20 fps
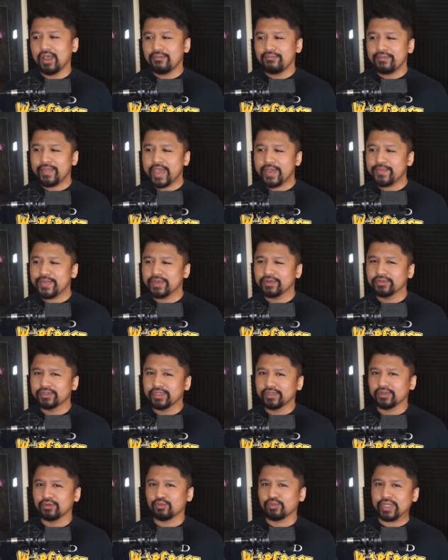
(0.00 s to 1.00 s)
maybe a
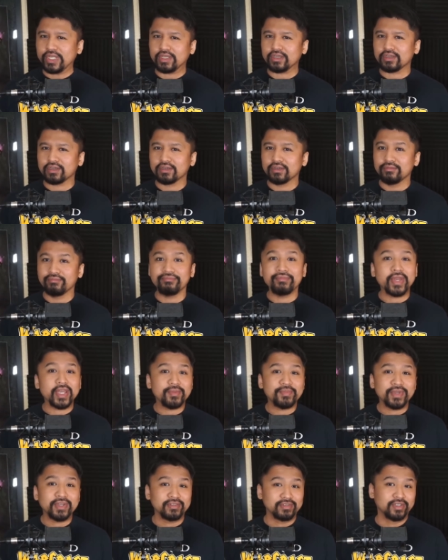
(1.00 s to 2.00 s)
little weak,
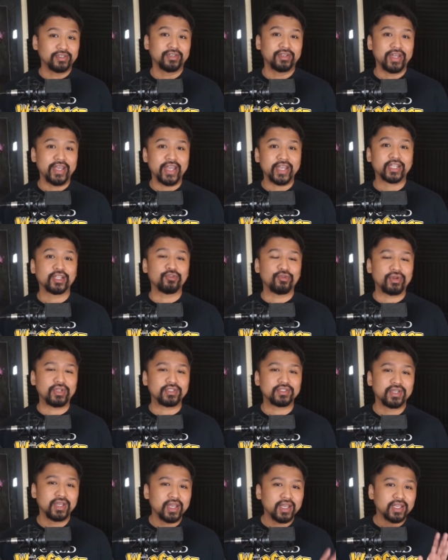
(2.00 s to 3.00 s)
maybe a little
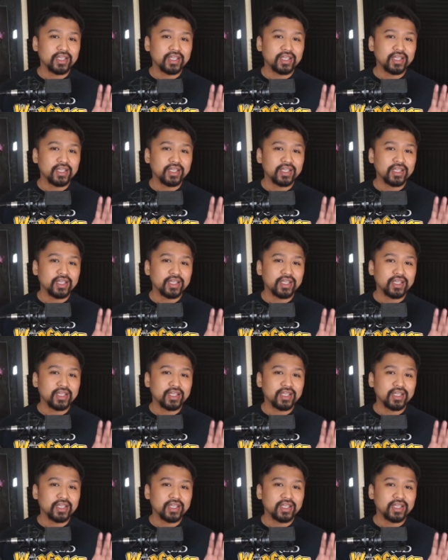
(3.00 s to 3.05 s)
ignorant,